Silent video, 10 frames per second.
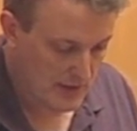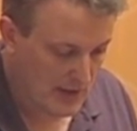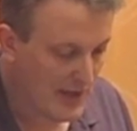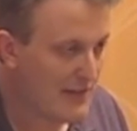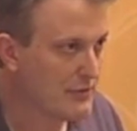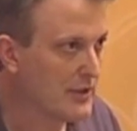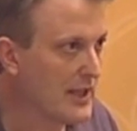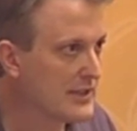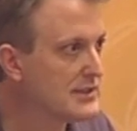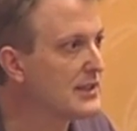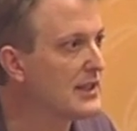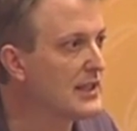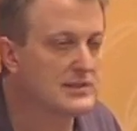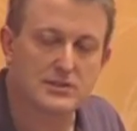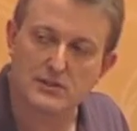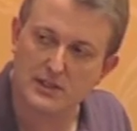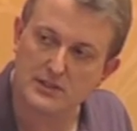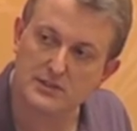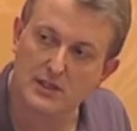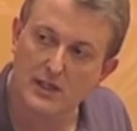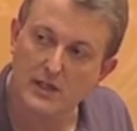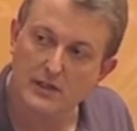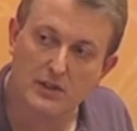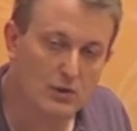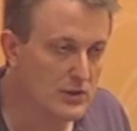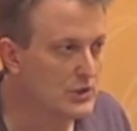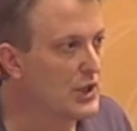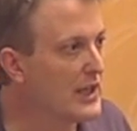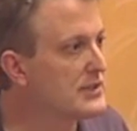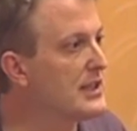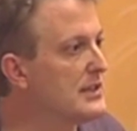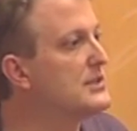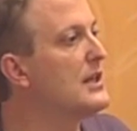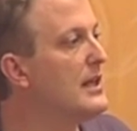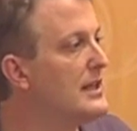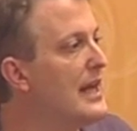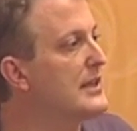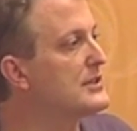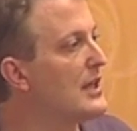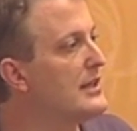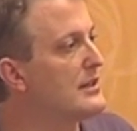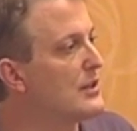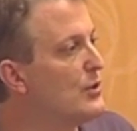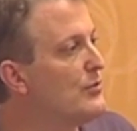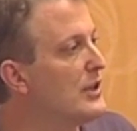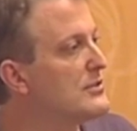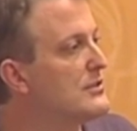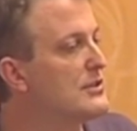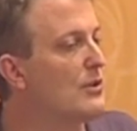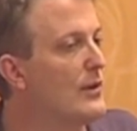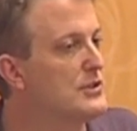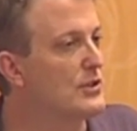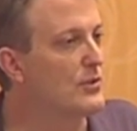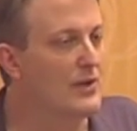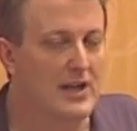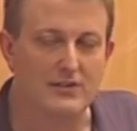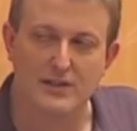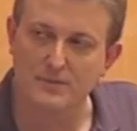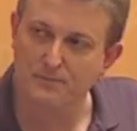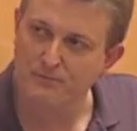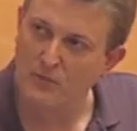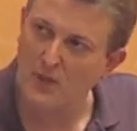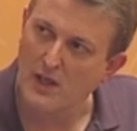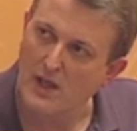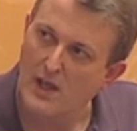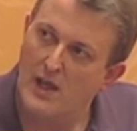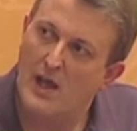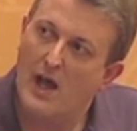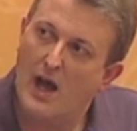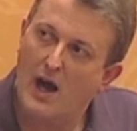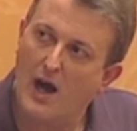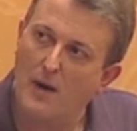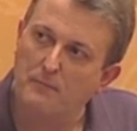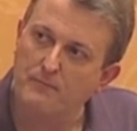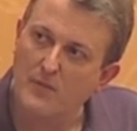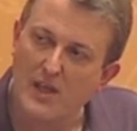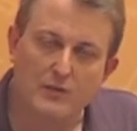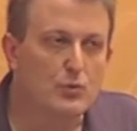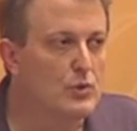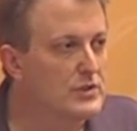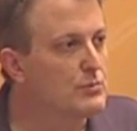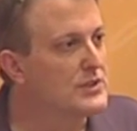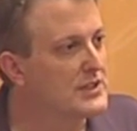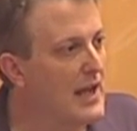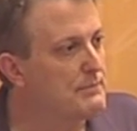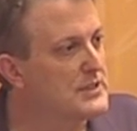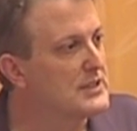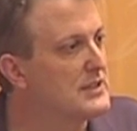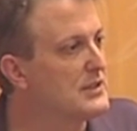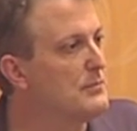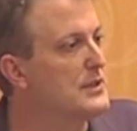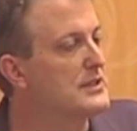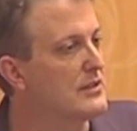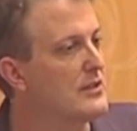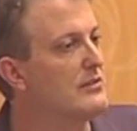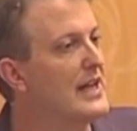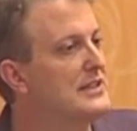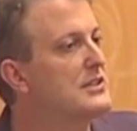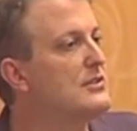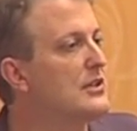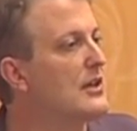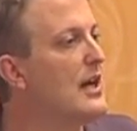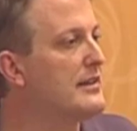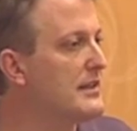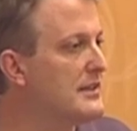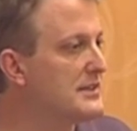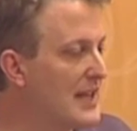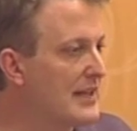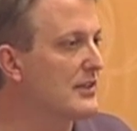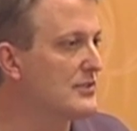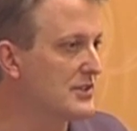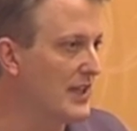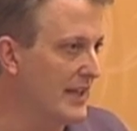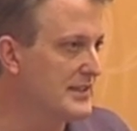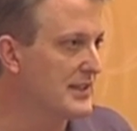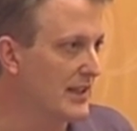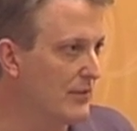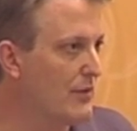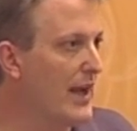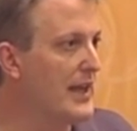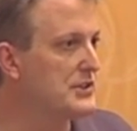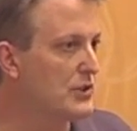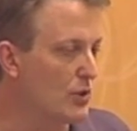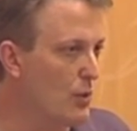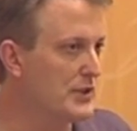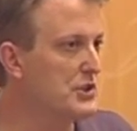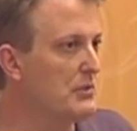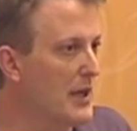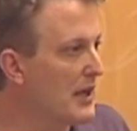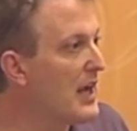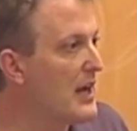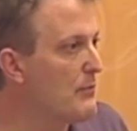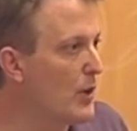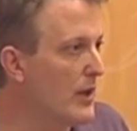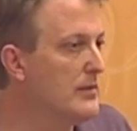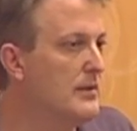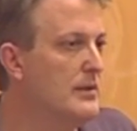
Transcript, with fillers: 11 next to the answer is the green check says, yes, I think you've answered this question correctly. Um, and of course, with skepticism, it's a little less clear cut than the technical sites. Like if I ask you a question about a camera,